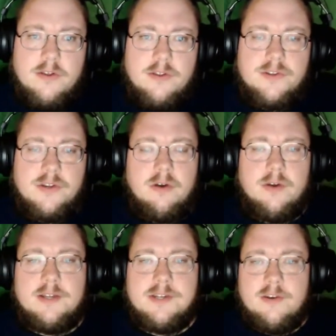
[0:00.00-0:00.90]
So
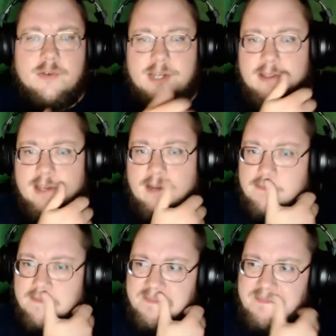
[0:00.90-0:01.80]
it's interesting that
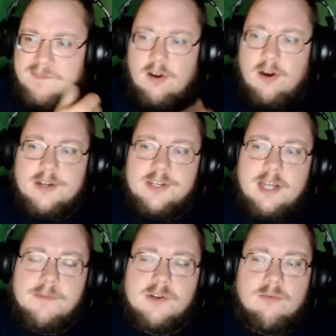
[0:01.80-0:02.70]

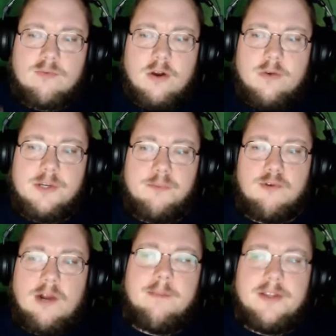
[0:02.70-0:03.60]
archetypes rose in
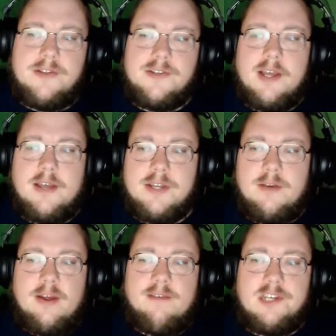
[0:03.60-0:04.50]
prominence as a
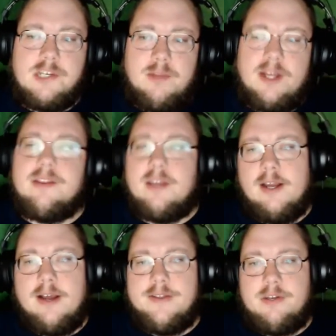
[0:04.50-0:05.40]
way of explaining the
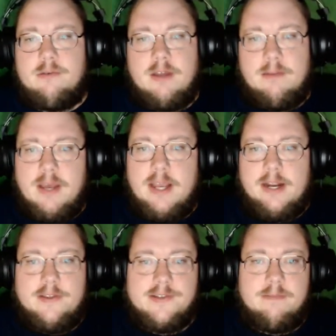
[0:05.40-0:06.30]
gods in, in
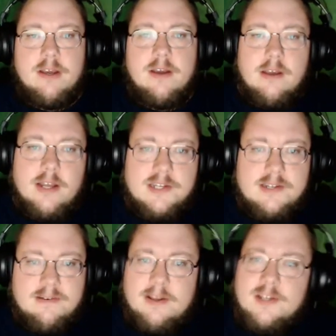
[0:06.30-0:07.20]
paganism.
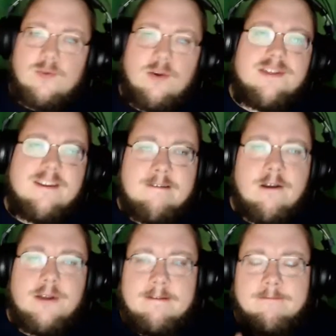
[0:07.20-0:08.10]
It's it's worth
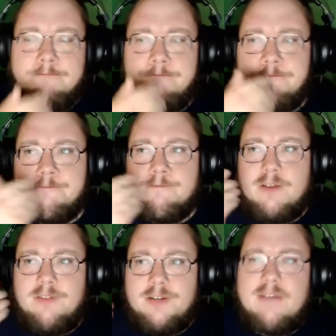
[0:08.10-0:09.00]
noting
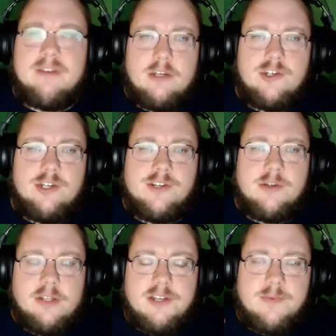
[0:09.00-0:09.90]
the definition, so
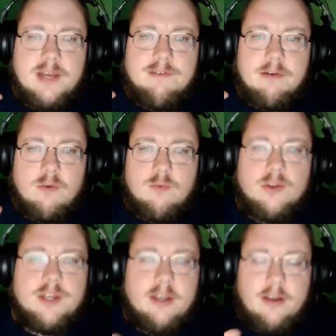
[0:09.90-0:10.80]
at least we have a
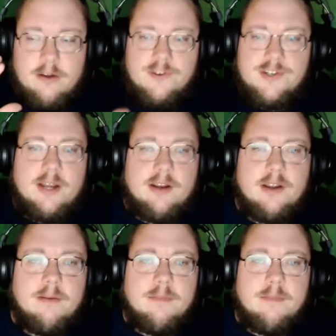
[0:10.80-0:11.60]
working understanding.